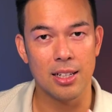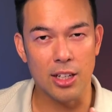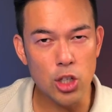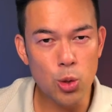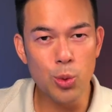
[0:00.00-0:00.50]

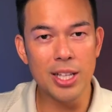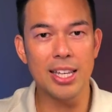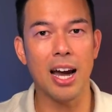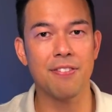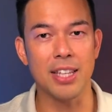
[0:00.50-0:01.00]
Like you
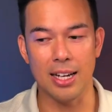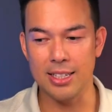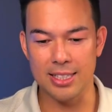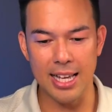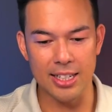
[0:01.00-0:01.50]
really have to
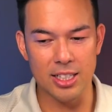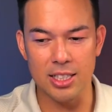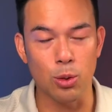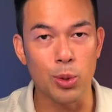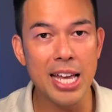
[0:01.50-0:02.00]
understand
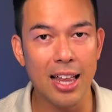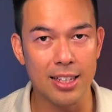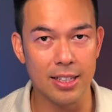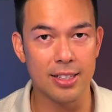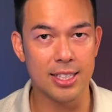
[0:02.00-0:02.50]
just the
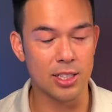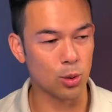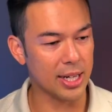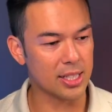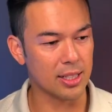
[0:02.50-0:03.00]
reality of the
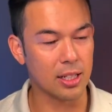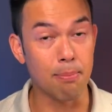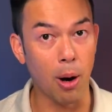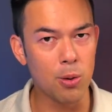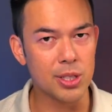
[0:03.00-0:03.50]
situation.
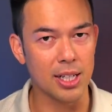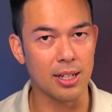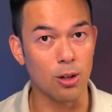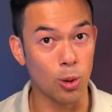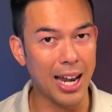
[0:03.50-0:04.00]

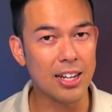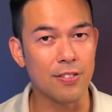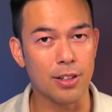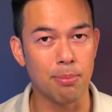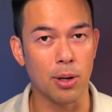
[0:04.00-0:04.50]
Composure or
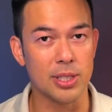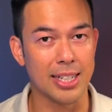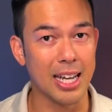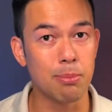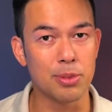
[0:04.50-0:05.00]
lack of
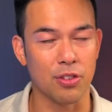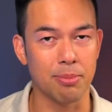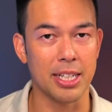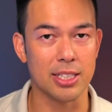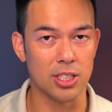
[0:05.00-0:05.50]
composure comes
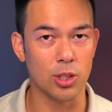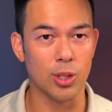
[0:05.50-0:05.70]
from this.